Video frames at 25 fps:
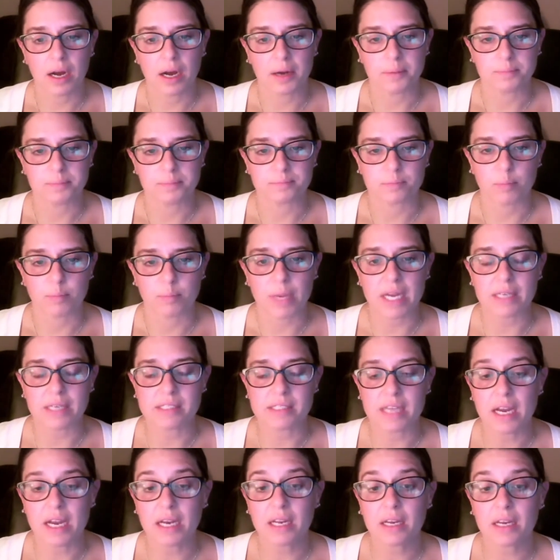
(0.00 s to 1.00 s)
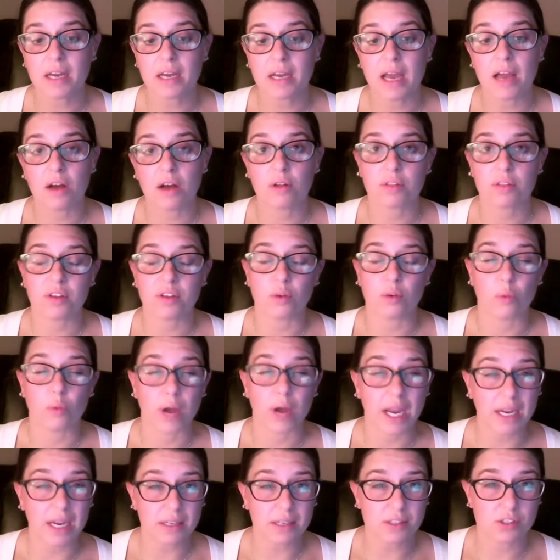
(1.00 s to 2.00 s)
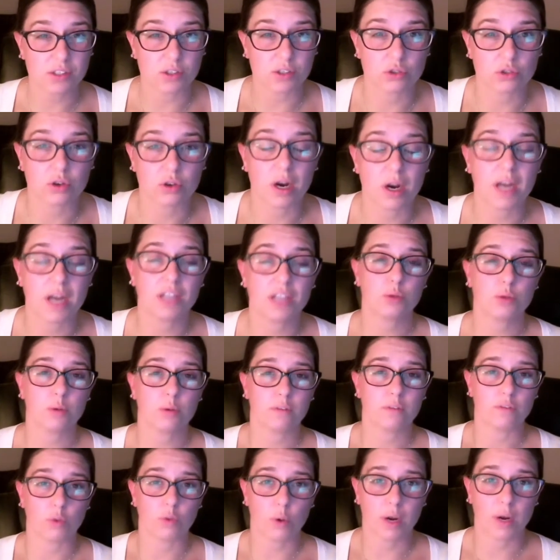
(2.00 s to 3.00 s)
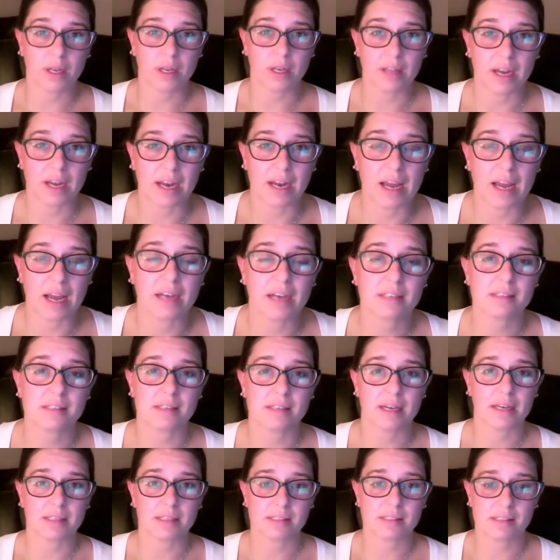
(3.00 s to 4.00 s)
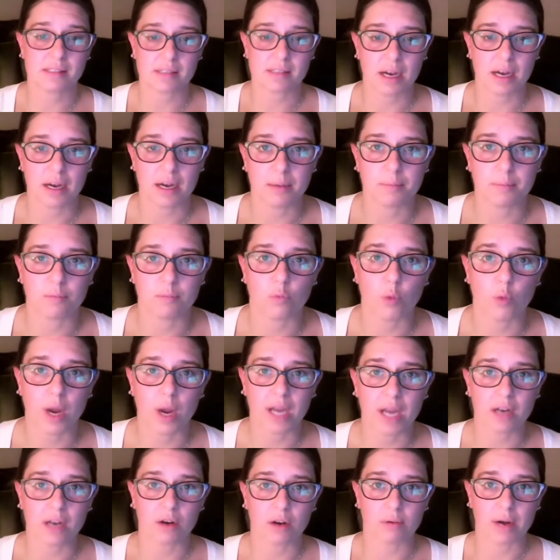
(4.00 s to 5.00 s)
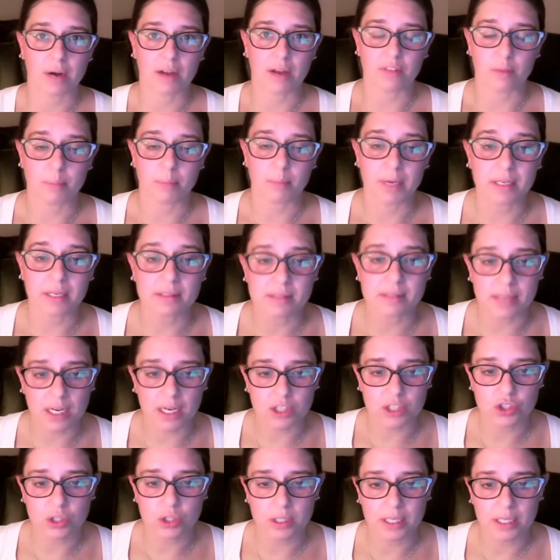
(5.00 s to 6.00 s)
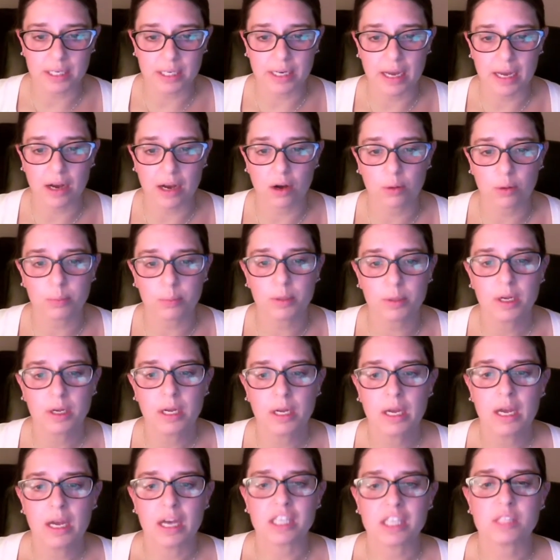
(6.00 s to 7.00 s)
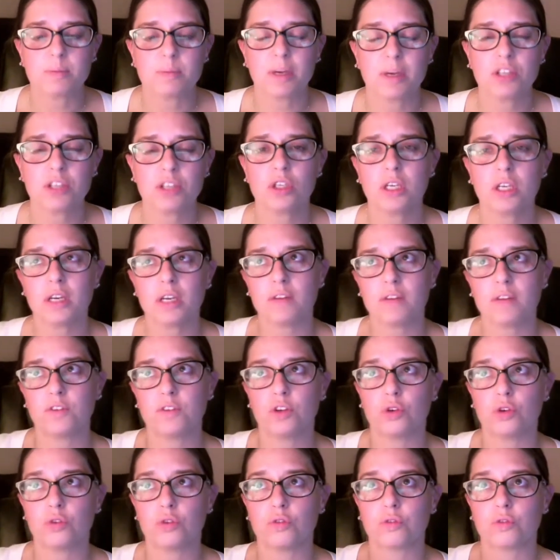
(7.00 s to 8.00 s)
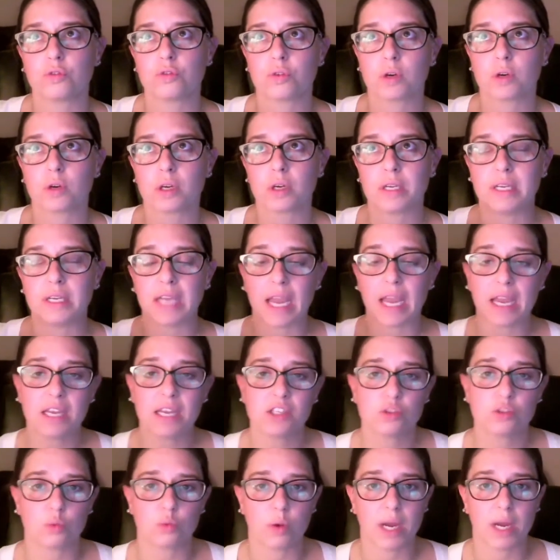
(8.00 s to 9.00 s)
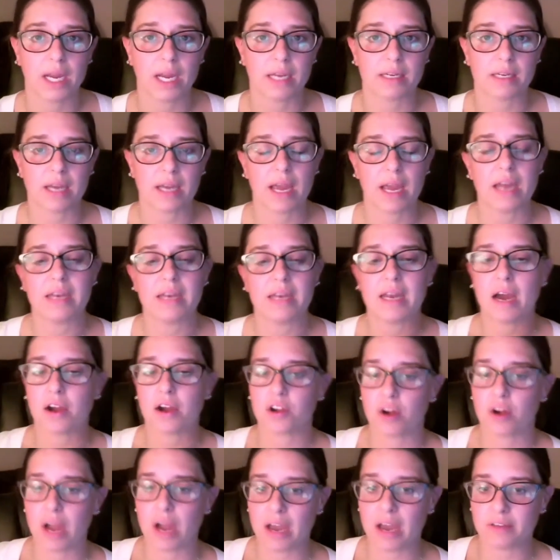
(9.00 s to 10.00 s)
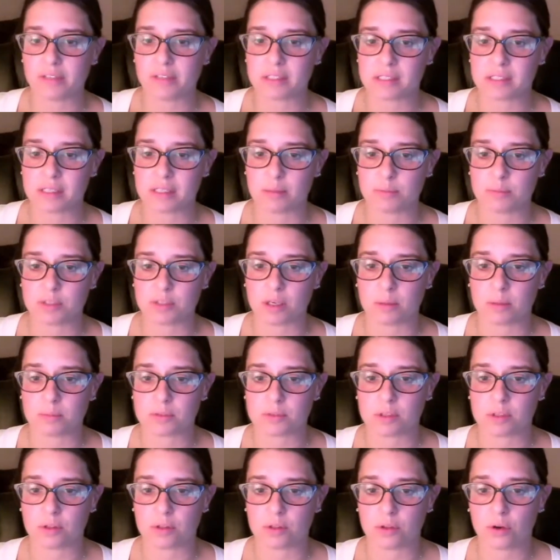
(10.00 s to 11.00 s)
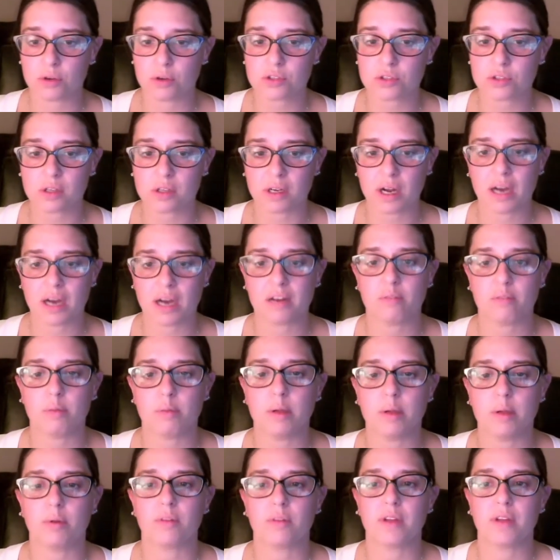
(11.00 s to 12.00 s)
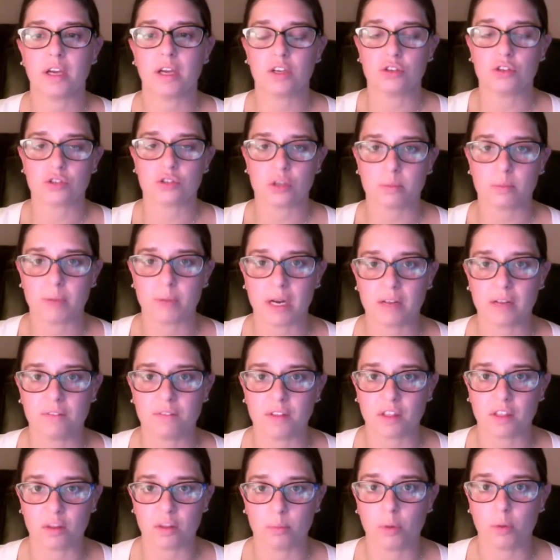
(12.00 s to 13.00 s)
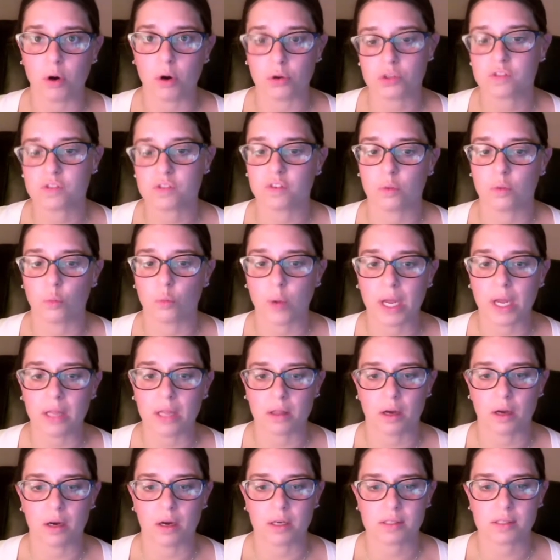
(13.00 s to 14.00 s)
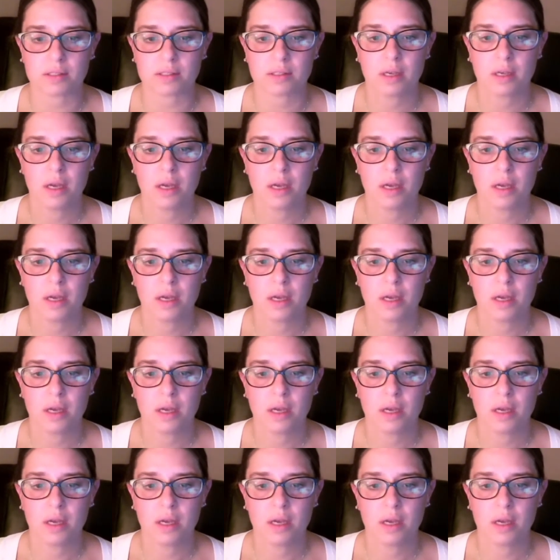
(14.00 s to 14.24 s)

maintaining a healthy weight. So trying to avoid that excess weight around the midsection can help, especially if you've gained weight and now you're having symptoms. Those are the kind of people that usually benefit the most from weight loss.